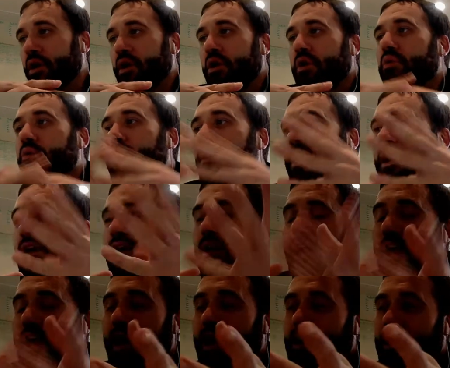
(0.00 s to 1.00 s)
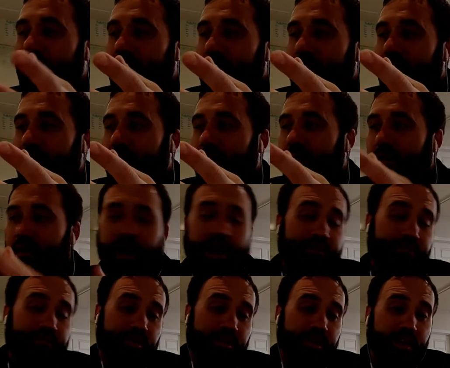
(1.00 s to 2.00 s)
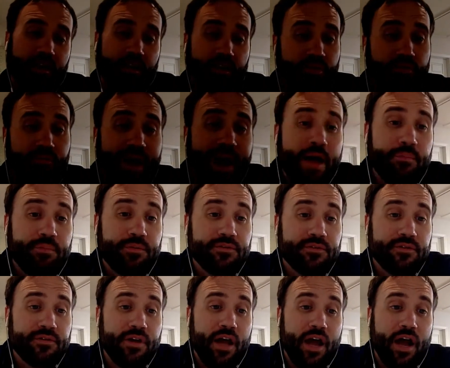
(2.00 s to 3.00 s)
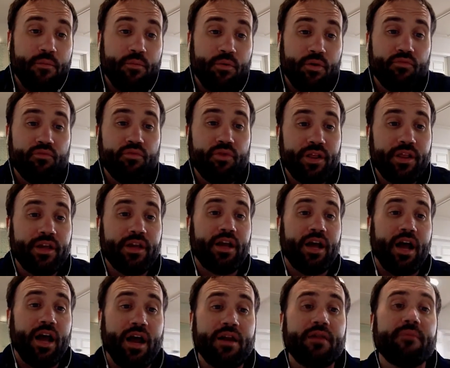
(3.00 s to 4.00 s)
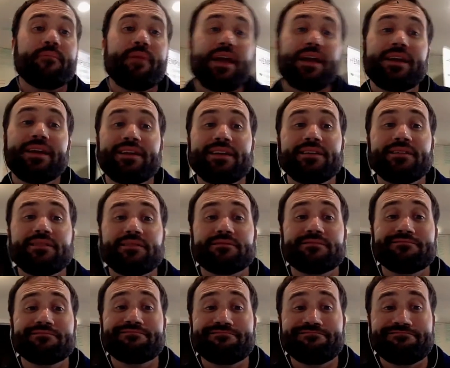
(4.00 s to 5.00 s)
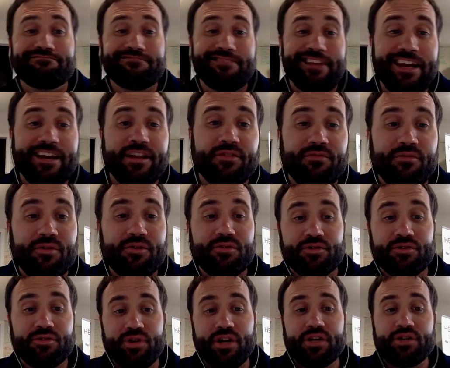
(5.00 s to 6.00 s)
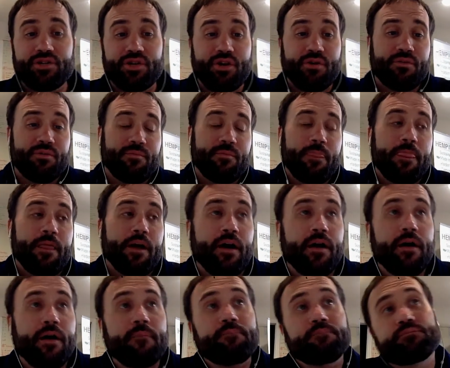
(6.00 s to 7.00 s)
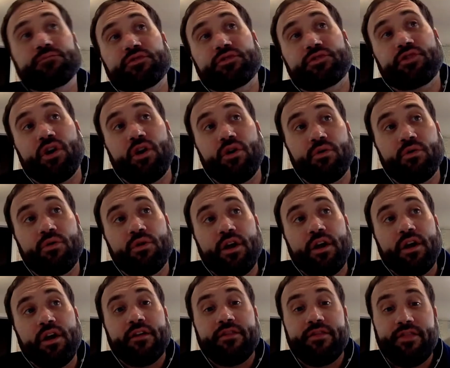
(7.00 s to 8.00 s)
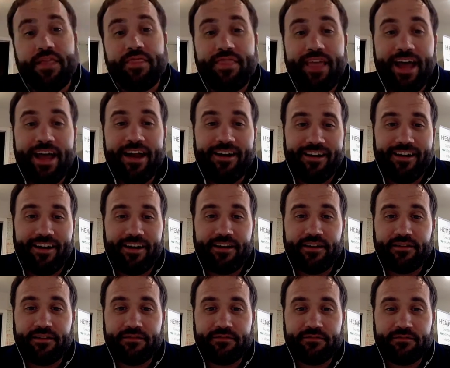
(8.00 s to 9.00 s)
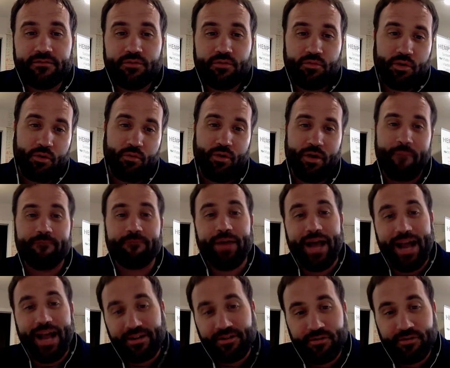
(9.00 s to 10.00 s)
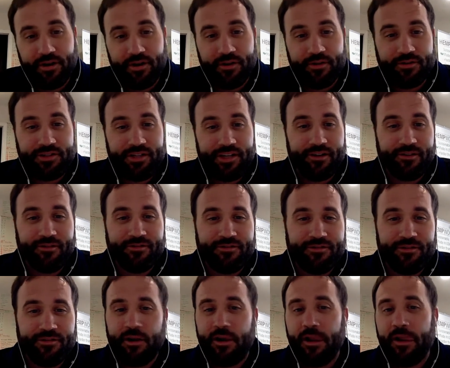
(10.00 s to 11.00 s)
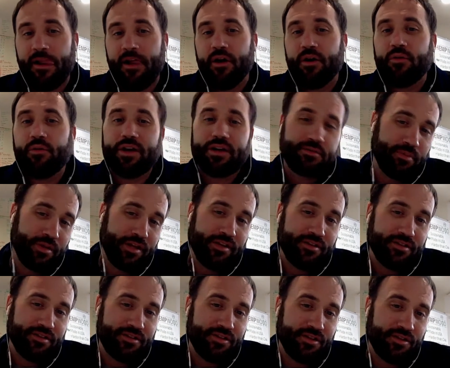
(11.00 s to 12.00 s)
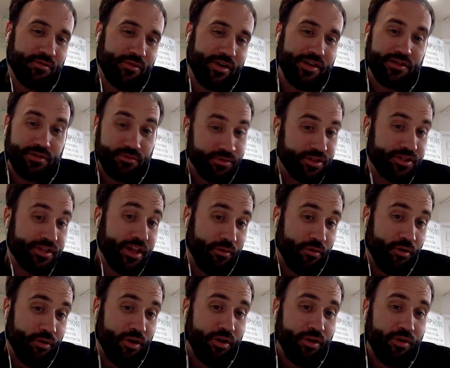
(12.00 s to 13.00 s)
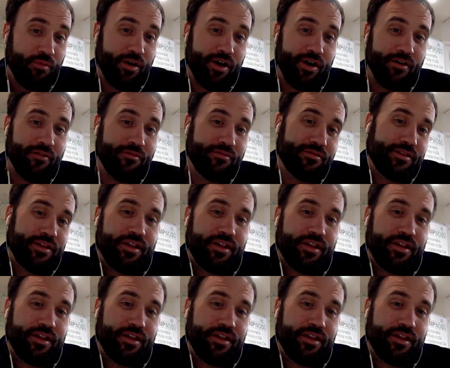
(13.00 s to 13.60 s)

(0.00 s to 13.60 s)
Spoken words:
We got everything under wraps, and we're really kind of making it and getting through at the trade show. So then that night, we went back to our hotel. We explained the situation, which they were all aware of.